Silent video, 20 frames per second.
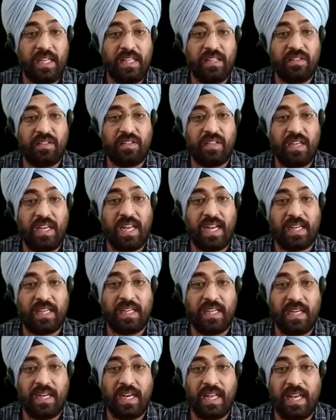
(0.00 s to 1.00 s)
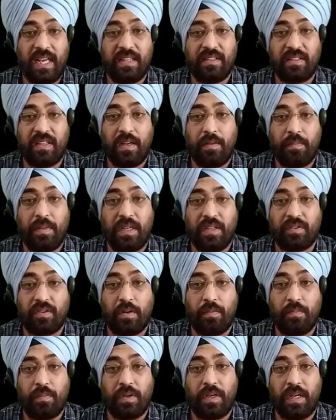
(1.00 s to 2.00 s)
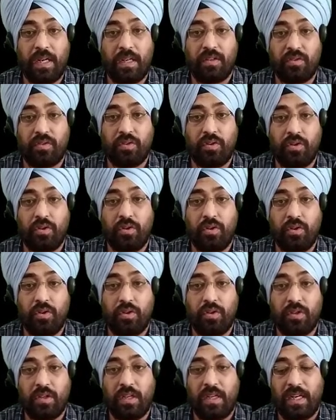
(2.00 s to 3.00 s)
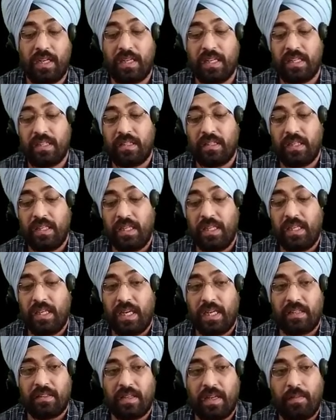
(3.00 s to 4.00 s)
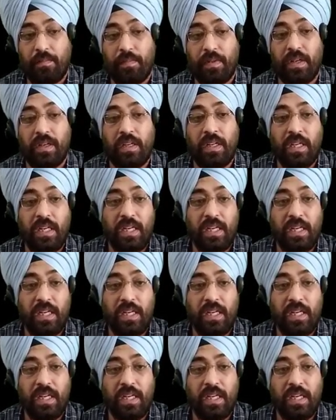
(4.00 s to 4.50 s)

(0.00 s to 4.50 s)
is selected as the base component. So let us see example.